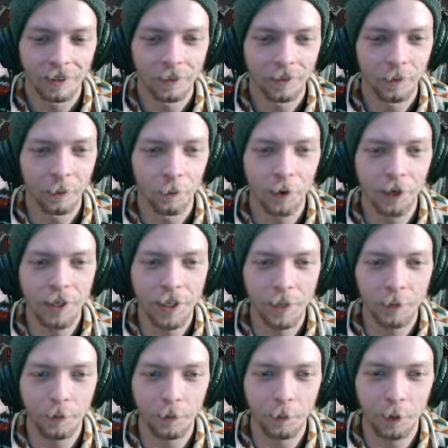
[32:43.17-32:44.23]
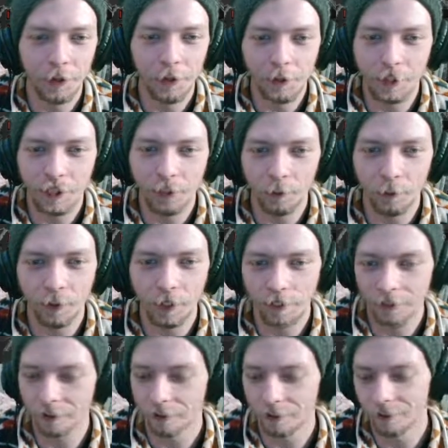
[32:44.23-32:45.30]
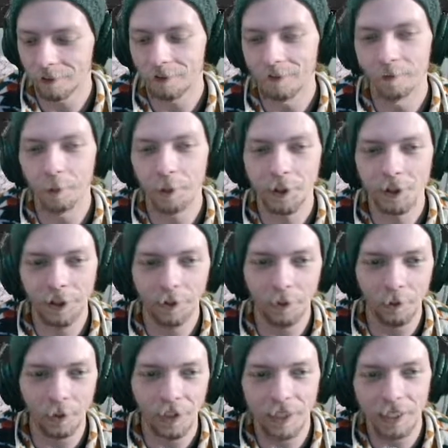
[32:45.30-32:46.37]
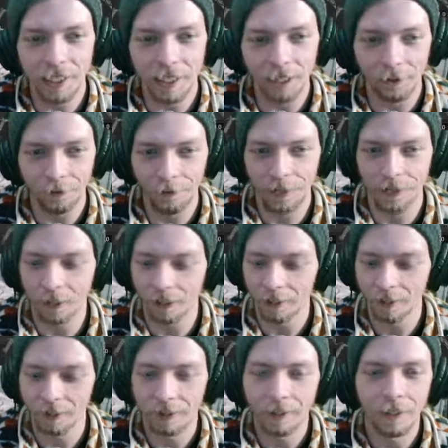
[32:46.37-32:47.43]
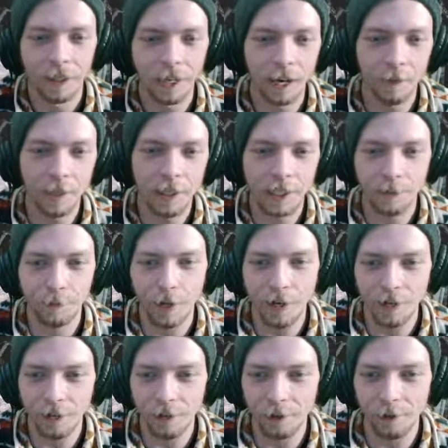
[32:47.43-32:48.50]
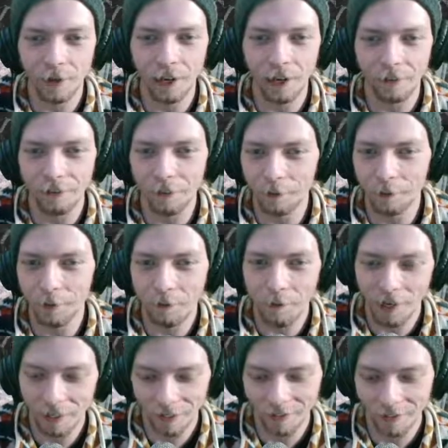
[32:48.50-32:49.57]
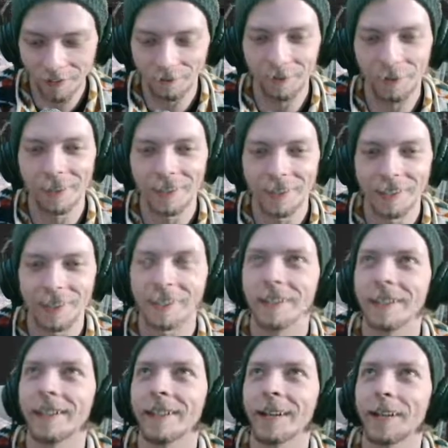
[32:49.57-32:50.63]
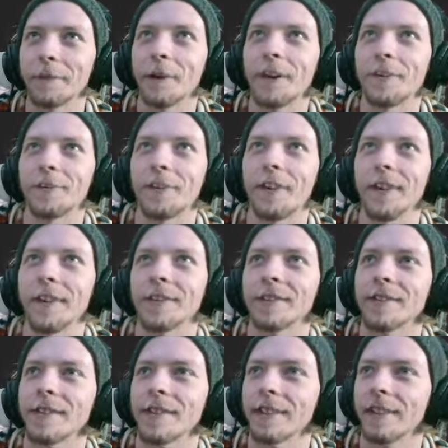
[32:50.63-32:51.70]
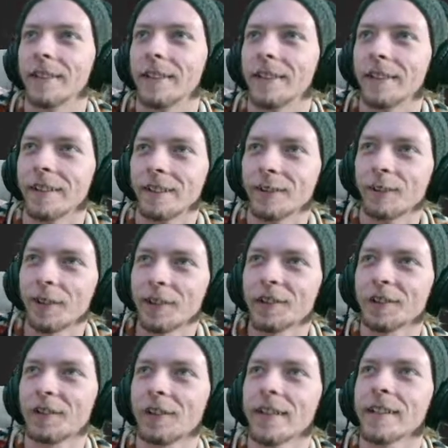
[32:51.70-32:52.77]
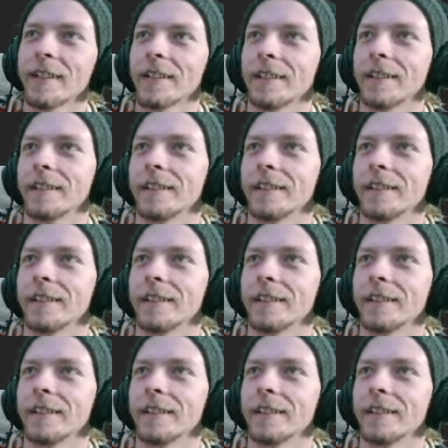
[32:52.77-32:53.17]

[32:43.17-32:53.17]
Where are you storing this stuff at? How much space do you have to be making 260 gigabyte files? That is crazy.